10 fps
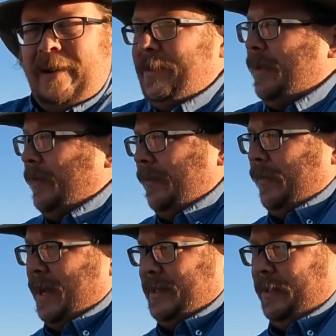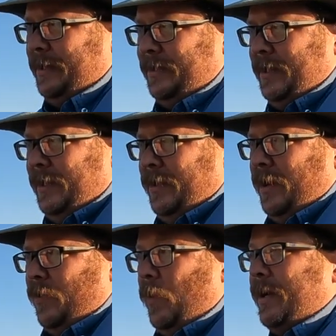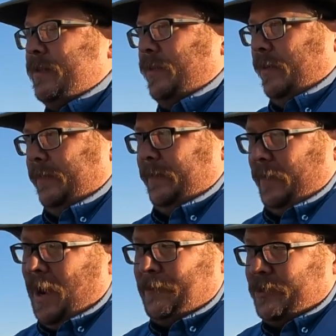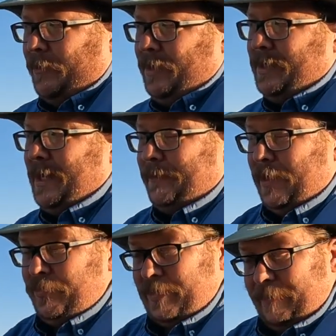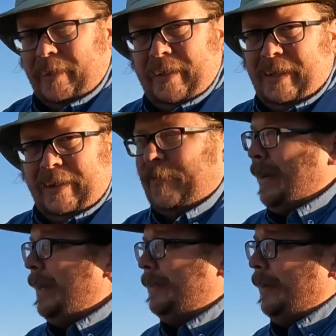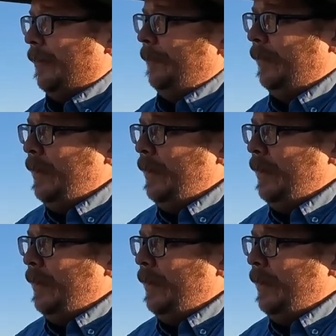And then whenever I tell it what sort of object I want it to take pictures of on any given night there,